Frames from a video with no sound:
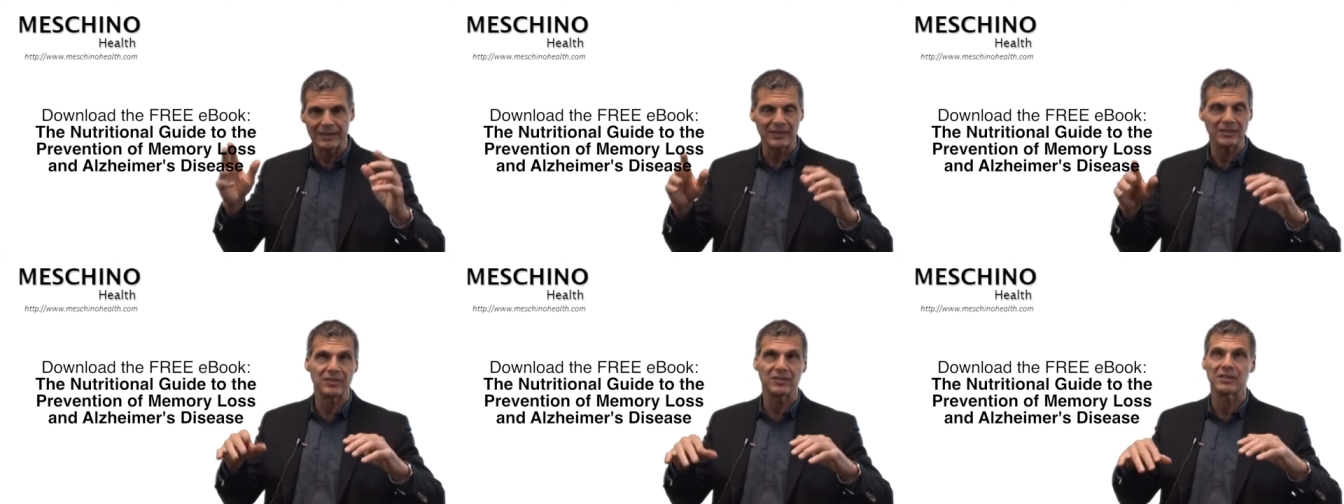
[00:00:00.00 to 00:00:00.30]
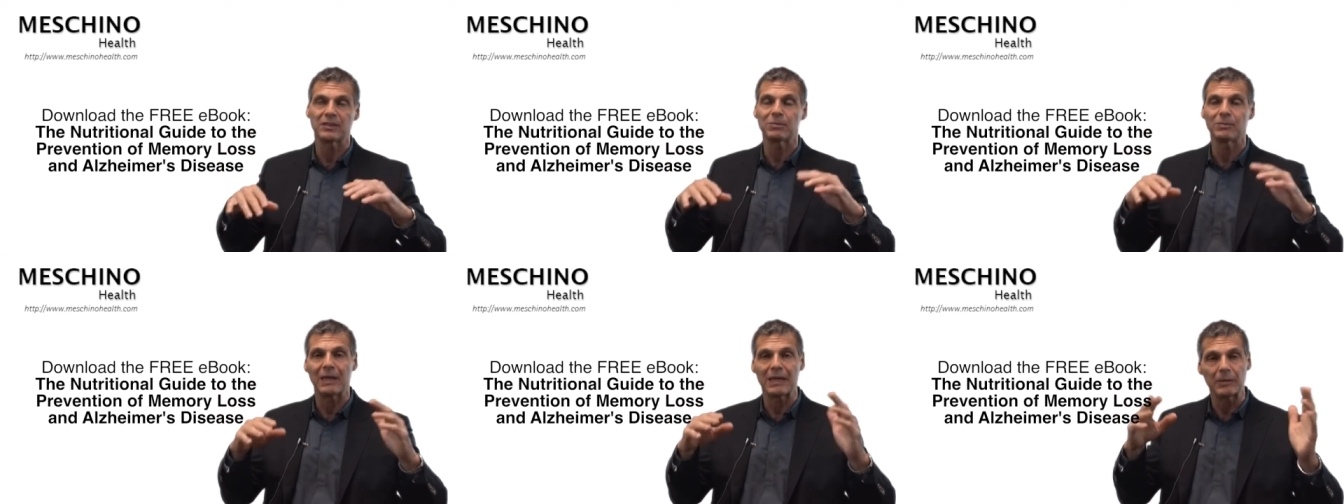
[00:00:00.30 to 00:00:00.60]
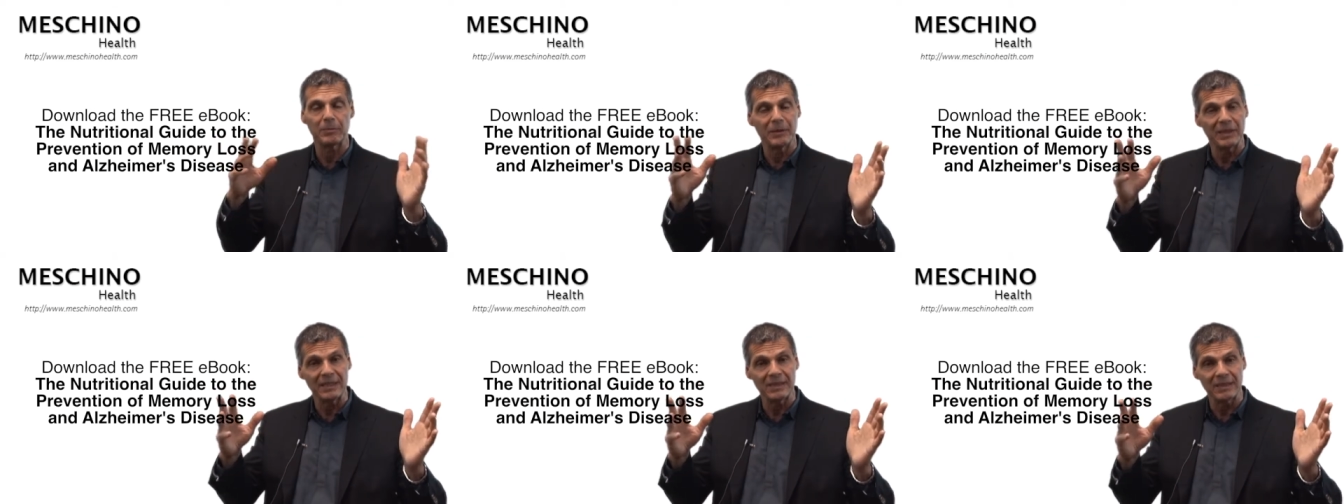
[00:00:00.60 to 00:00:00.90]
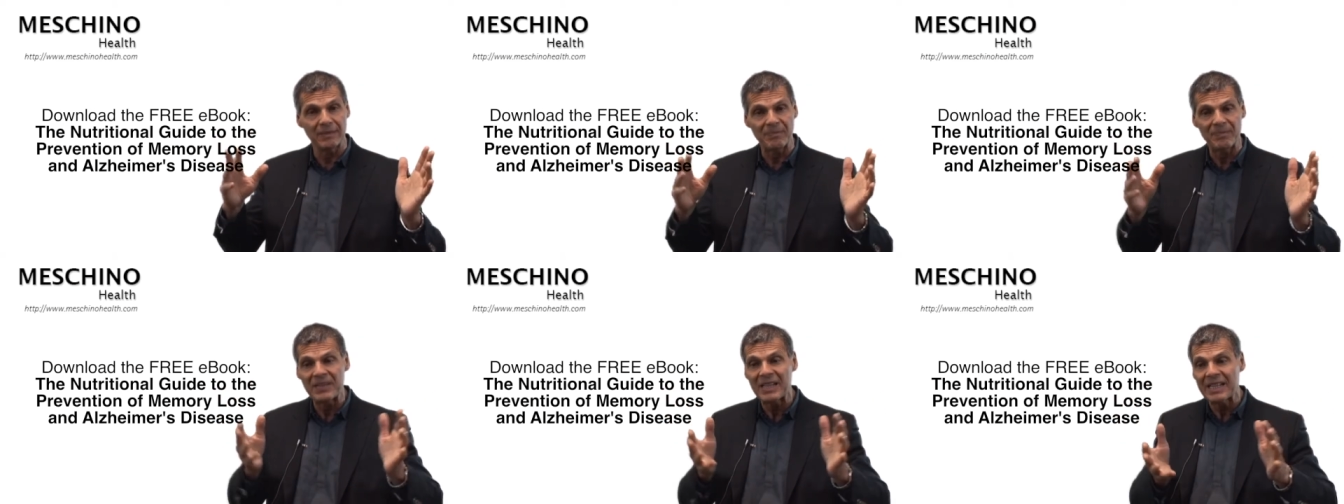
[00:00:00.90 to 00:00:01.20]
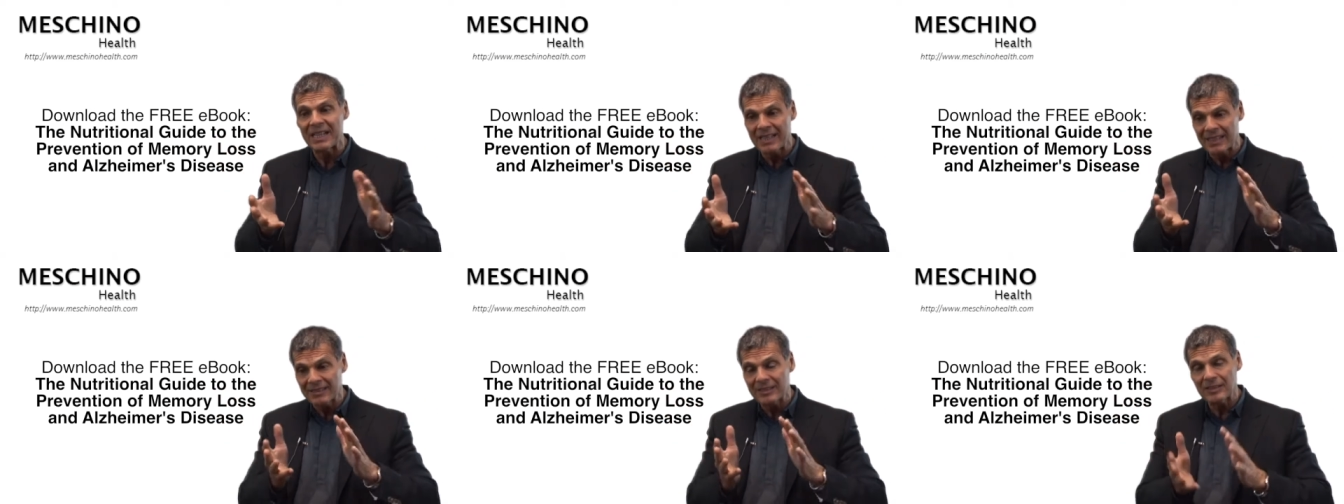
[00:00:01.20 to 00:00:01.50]
This is just my opinion.
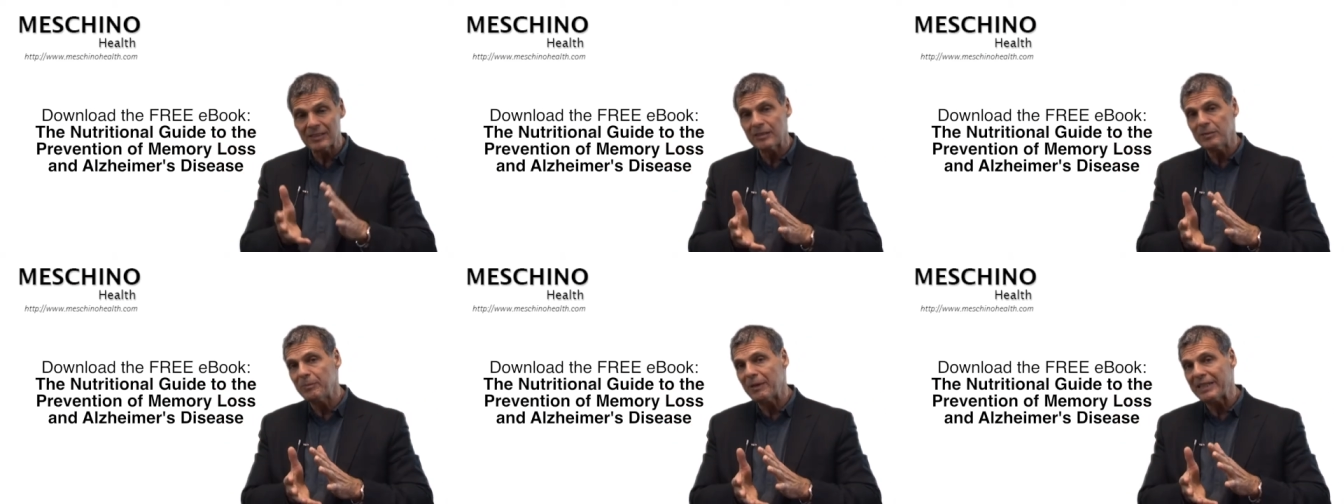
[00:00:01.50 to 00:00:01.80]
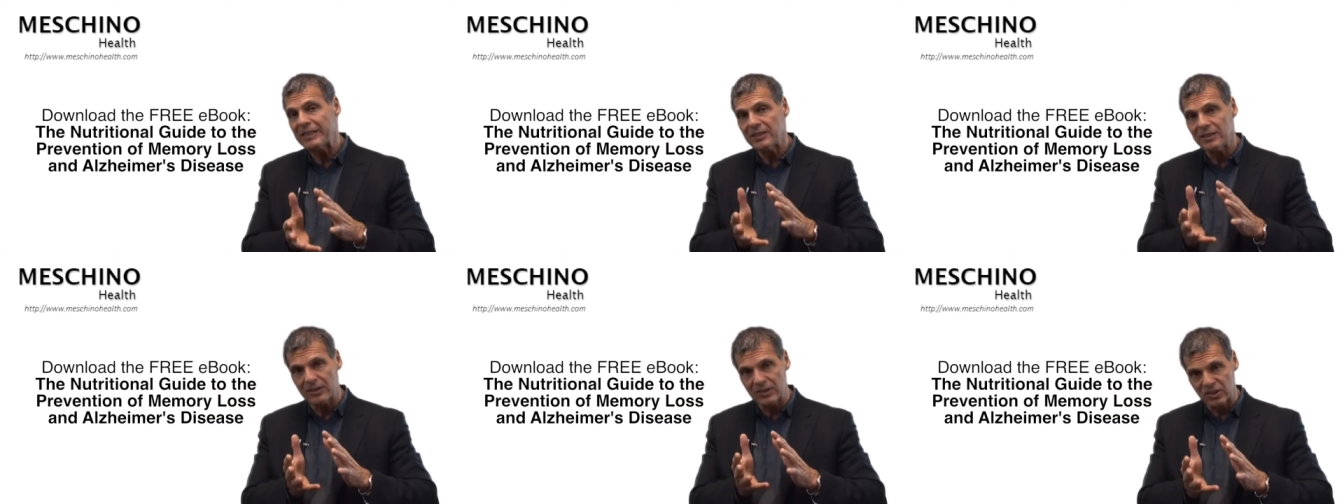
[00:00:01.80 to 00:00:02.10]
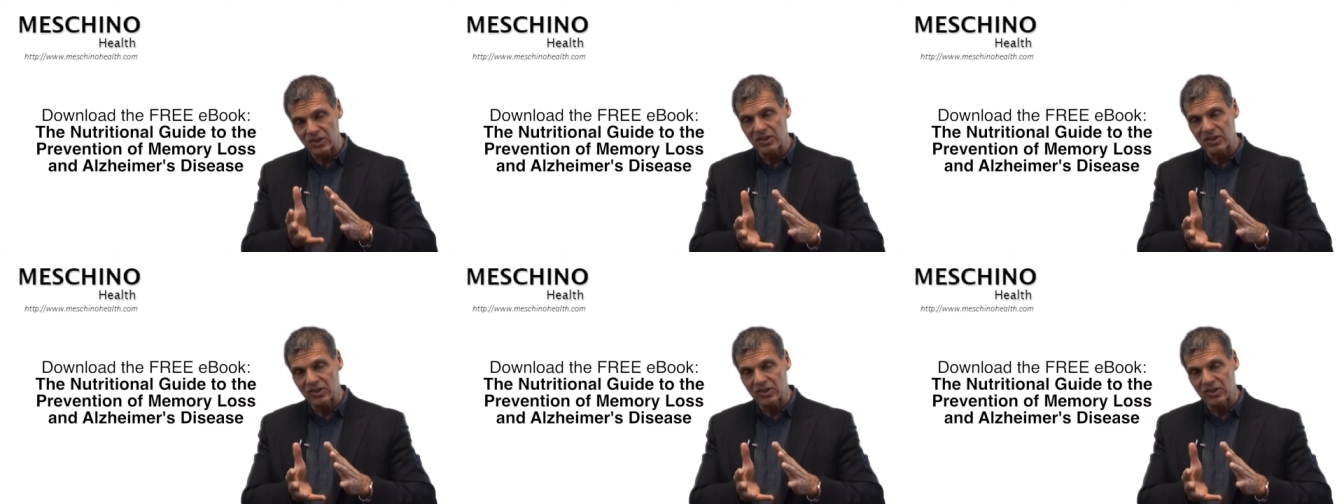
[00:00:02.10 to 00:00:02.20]
This is based on